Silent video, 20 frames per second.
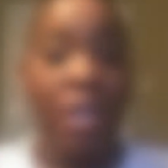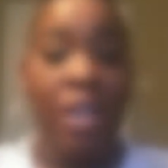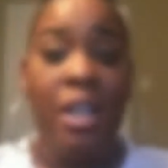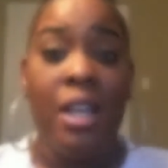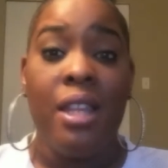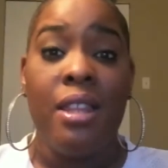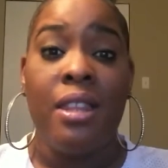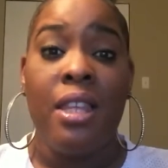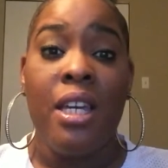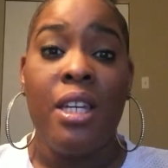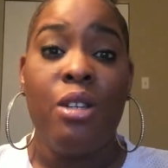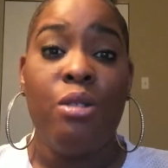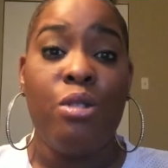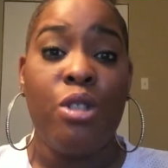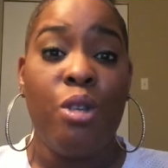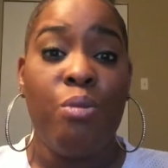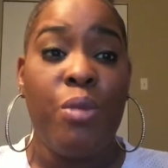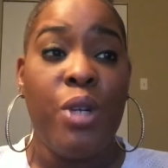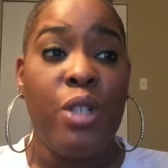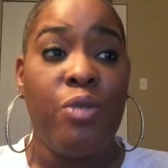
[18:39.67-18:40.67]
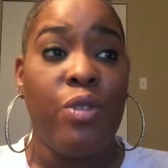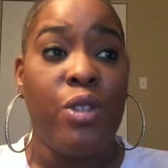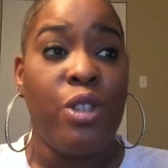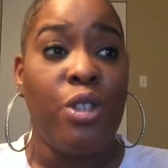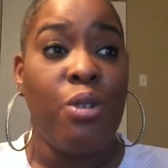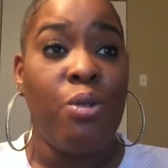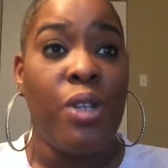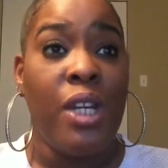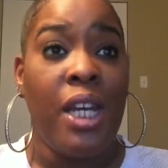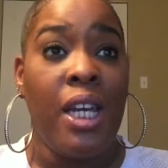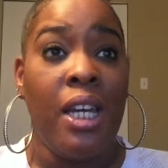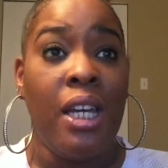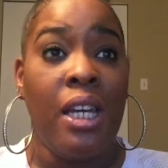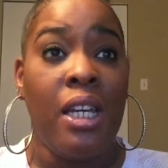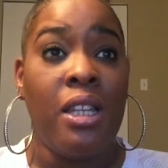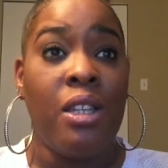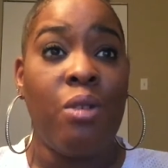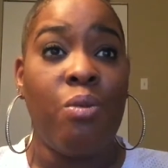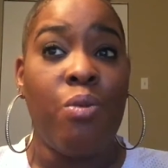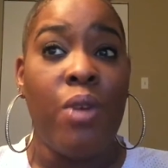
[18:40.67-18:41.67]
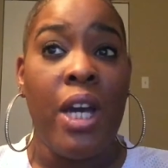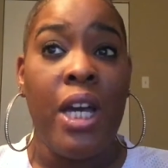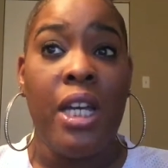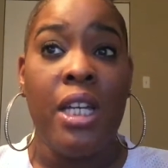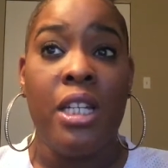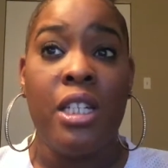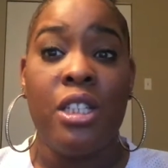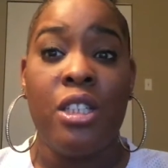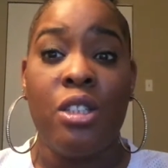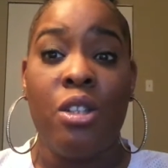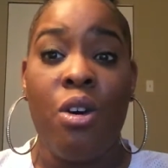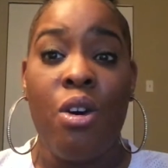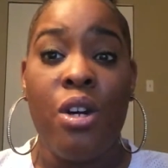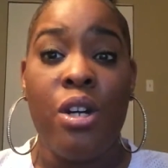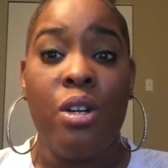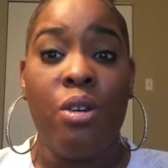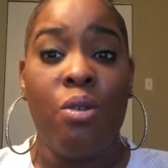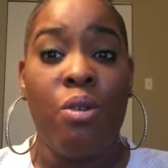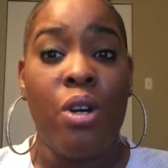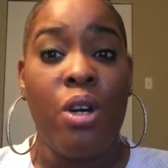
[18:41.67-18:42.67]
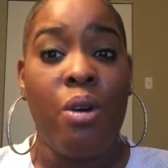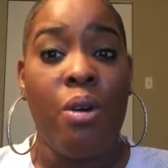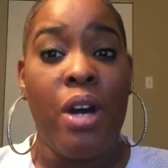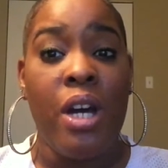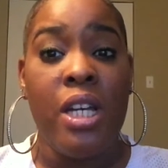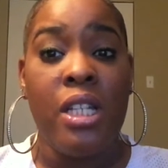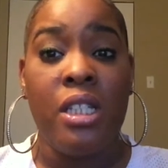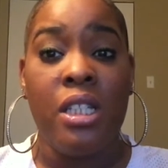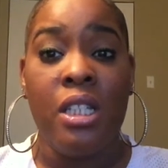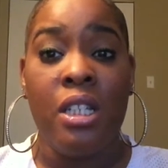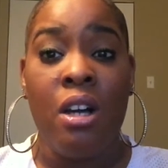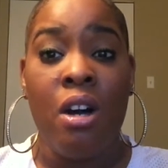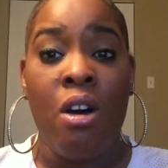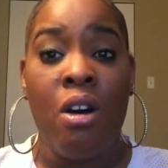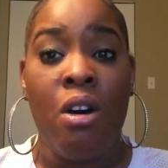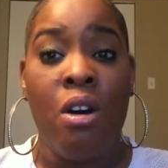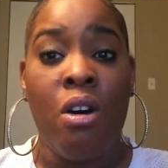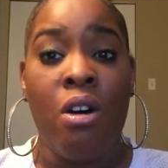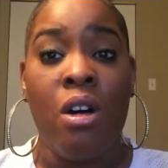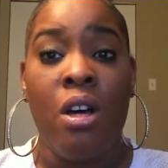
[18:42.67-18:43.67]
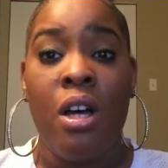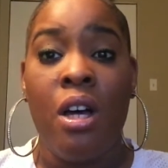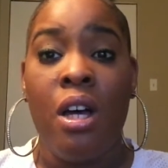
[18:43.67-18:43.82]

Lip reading: So thank you so much for tuning in. The rain has started going crazy, y'all.